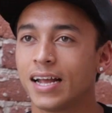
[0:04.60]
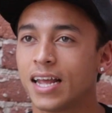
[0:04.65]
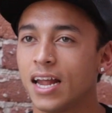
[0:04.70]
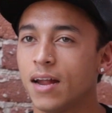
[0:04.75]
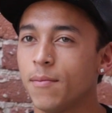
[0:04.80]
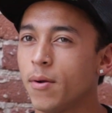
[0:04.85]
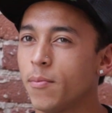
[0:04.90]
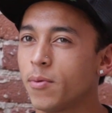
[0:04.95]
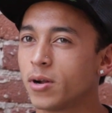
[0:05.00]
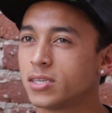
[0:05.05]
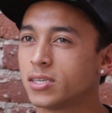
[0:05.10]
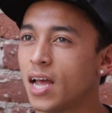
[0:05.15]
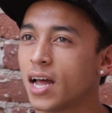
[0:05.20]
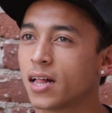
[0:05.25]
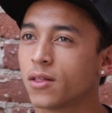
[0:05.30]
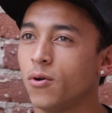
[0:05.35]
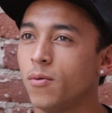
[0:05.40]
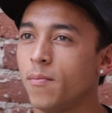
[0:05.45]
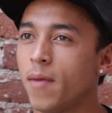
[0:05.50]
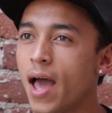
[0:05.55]
can't remember
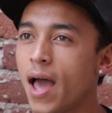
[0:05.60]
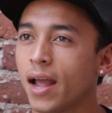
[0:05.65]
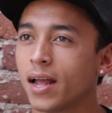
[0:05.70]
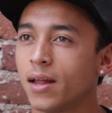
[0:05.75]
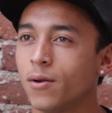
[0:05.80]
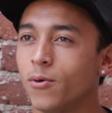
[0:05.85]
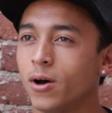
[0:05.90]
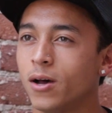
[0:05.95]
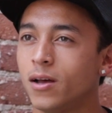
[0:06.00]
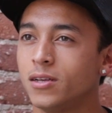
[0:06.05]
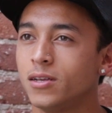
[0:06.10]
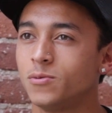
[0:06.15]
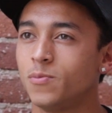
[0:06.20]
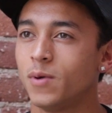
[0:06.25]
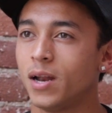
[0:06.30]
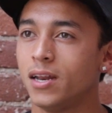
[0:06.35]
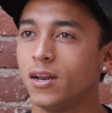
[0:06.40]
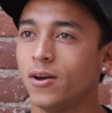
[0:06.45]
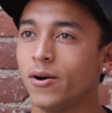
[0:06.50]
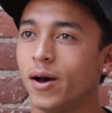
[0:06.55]
exactly what mag it was,
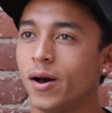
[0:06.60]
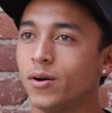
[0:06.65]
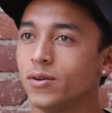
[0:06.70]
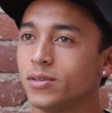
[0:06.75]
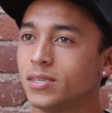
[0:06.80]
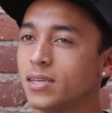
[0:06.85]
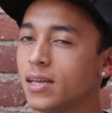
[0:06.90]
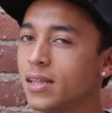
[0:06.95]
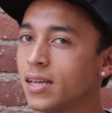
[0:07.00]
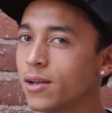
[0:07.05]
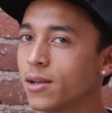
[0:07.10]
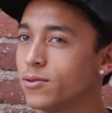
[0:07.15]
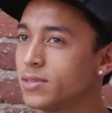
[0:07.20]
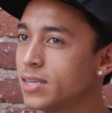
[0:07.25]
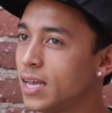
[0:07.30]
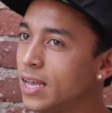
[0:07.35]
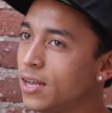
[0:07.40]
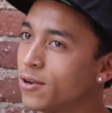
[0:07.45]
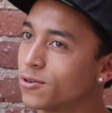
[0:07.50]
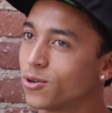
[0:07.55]
but I know I was, I think I
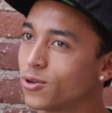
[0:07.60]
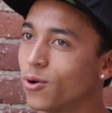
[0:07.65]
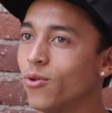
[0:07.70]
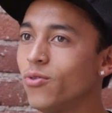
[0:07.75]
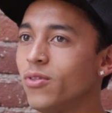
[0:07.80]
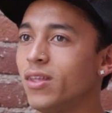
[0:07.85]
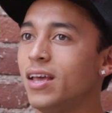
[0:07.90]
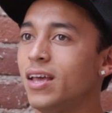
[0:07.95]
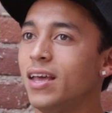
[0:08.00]
was eight years old